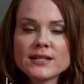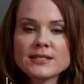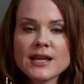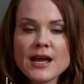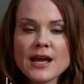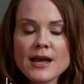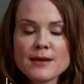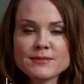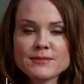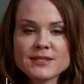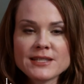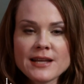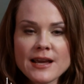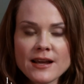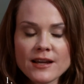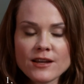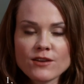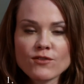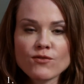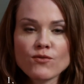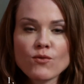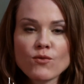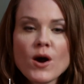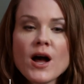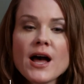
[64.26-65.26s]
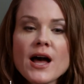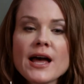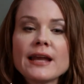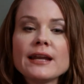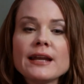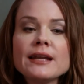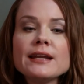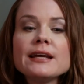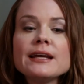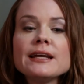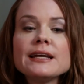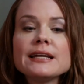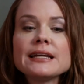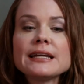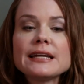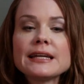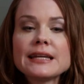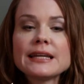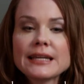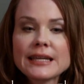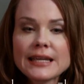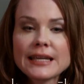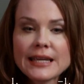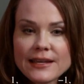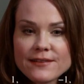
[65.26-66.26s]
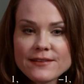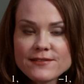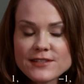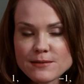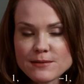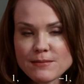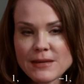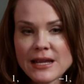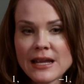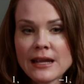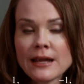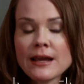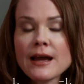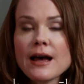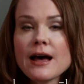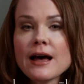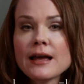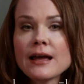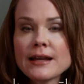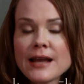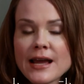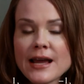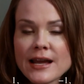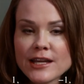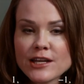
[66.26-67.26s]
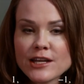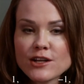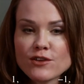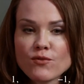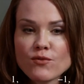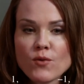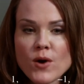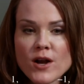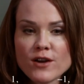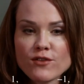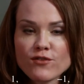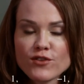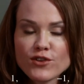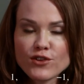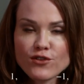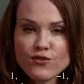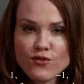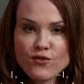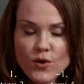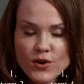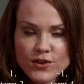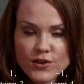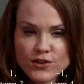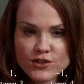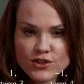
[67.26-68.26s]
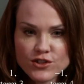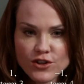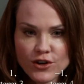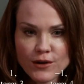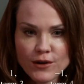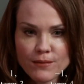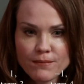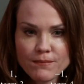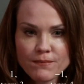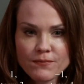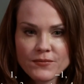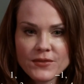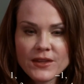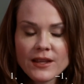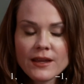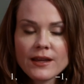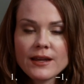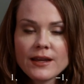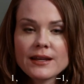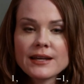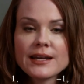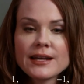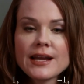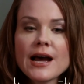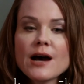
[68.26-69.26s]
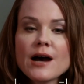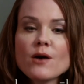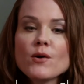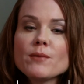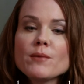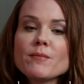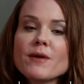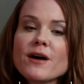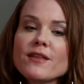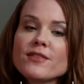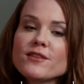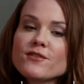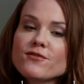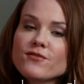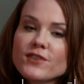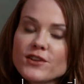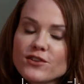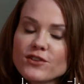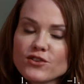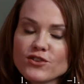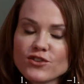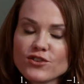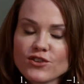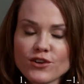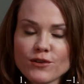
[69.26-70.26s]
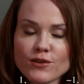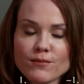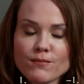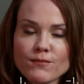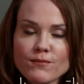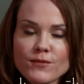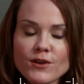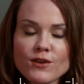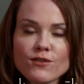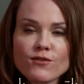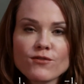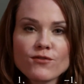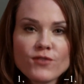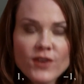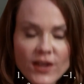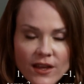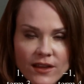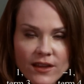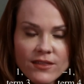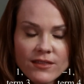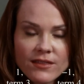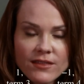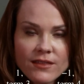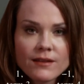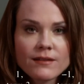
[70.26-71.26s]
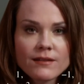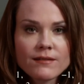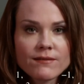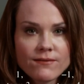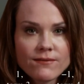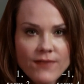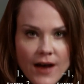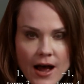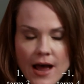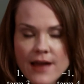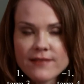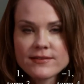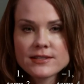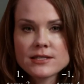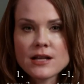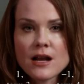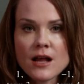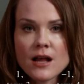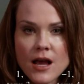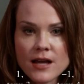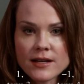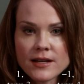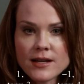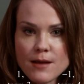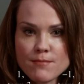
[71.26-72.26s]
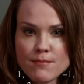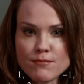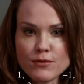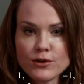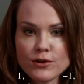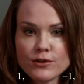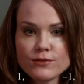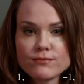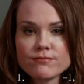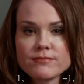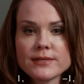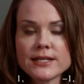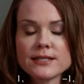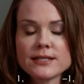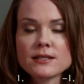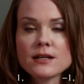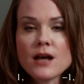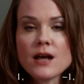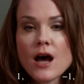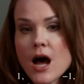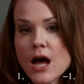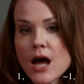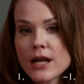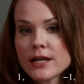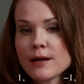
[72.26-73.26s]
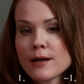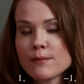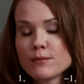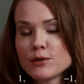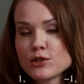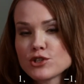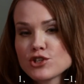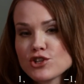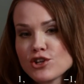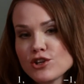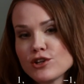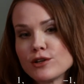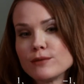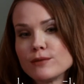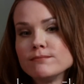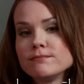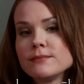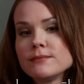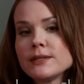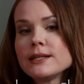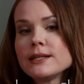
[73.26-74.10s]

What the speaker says: times -1 gives me a -1 for the fourth term. Now I'm on the fifth term. Fifth, 5 is an odd number. That's an odd-numbered term.